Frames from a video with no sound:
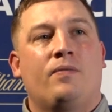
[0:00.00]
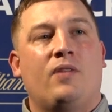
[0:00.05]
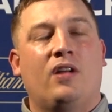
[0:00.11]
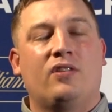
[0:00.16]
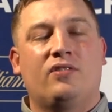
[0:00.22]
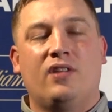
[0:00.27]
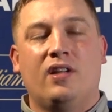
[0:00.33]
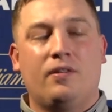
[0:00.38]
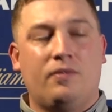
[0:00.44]
I
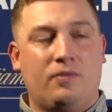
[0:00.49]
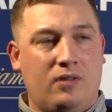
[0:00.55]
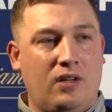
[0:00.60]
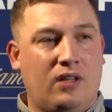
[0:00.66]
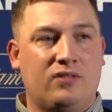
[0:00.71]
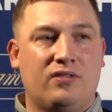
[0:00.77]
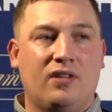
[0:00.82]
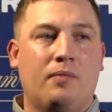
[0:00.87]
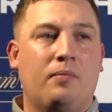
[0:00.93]

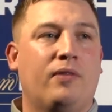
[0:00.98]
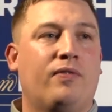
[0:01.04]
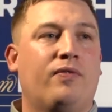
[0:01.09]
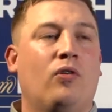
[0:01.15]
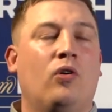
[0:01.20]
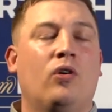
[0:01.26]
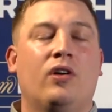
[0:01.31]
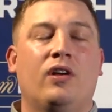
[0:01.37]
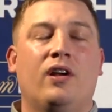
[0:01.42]
said
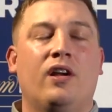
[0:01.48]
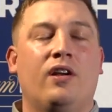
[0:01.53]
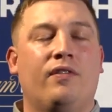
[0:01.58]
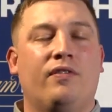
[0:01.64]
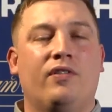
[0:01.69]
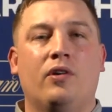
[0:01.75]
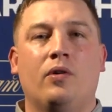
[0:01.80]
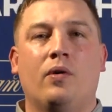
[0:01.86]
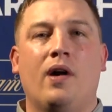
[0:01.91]
before in an
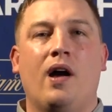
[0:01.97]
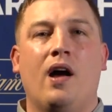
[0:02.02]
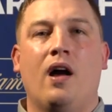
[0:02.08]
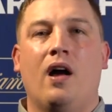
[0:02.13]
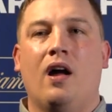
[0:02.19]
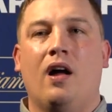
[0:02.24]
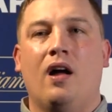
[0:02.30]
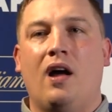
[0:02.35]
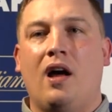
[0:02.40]
interview,
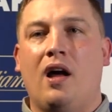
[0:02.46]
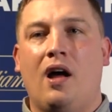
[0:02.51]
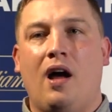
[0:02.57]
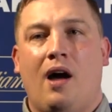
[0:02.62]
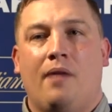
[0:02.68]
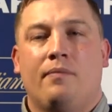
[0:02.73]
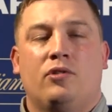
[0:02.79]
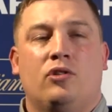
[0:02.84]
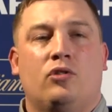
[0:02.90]

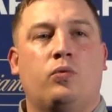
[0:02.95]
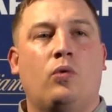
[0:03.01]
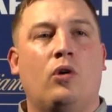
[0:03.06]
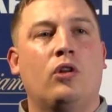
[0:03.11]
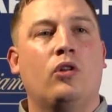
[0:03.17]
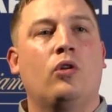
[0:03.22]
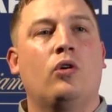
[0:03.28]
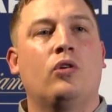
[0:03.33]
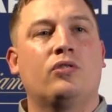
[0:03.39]
I'm just
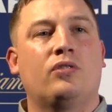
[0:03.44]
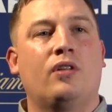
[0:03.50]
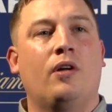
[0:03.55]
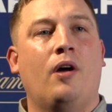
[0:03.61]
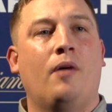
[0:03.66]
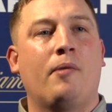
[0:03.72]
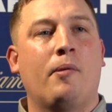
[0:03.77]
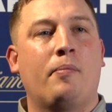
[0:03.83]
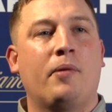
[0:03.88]
one of those
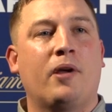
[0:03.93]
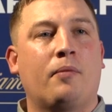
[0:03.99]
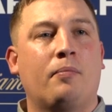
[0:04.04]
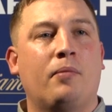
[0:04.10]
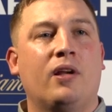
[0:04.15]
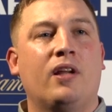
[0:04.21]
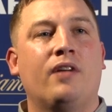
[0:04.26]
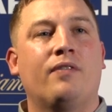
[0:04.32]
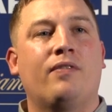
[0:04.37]
that I'm a big
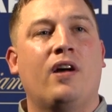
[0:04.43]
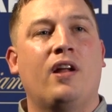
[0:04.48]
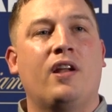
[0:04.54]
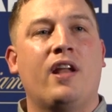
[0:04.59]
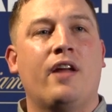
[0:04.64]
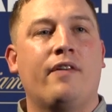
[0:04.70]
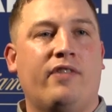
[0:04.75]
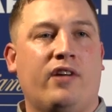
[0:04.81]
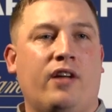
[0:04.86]
believer
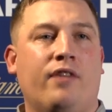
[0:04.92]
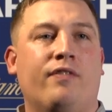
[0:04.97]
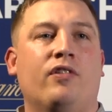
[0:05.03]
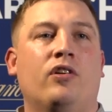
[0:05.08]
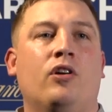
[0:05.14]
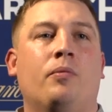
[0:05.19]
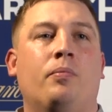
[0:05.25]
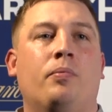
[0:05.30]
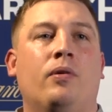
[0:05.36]
in never
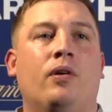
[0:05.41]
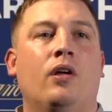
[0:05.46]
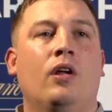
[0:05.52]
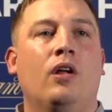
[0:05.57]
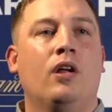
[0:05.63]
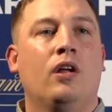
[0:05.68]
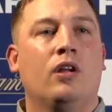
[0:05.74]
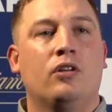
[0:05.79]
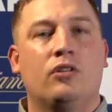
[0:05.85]
giving up.
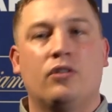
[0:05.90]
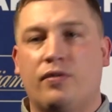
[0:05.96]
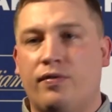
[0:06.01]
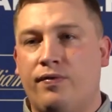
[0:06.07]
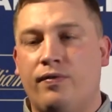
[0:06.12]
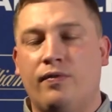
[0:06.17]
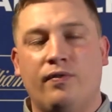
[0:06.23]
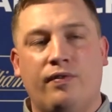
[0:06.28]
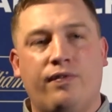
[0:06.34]
Just
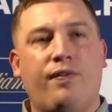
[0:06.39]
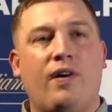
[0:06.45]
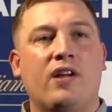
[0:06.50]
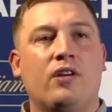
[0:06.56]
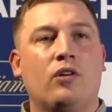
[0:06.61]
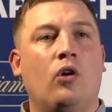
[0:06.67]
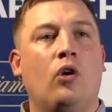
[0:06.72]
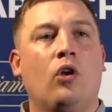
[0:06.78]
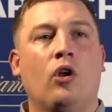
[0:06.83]

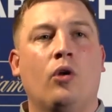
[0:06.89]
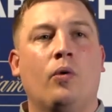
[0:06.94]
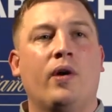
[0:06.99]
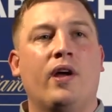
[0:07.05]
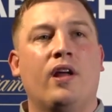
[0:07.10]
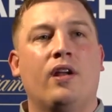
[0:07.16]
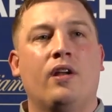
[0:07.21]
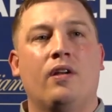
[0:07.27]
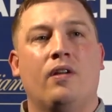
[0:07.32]
fight all the
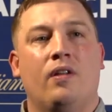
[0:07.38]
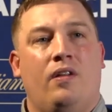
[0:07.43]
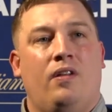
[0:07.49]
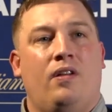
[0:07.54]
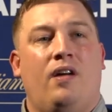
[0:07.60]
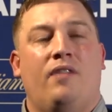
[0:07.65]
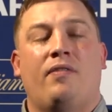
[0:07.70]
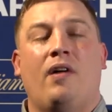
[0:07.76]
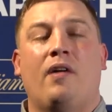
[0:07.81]
way, and
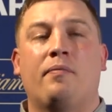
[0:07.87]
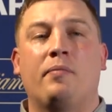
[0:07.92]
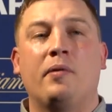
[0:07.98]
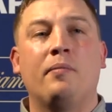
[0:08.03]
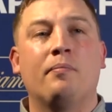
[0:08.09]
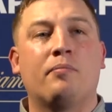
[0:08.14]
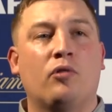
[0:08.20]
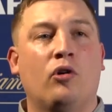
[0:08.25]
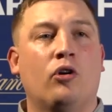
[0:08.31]
I've
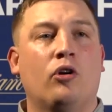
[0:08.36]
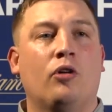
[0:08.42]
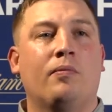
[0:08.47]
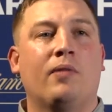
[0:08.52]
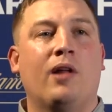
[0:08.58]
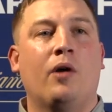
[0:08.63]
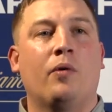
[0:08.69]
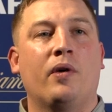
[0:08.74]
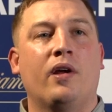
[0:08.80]
been brought
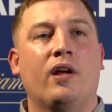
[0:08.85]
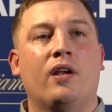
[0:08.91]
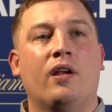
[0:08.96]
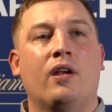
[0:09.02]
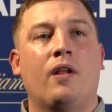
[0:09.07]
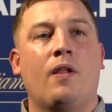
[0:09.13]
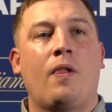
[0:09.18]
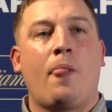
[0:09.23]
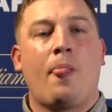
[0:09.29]
up that way, and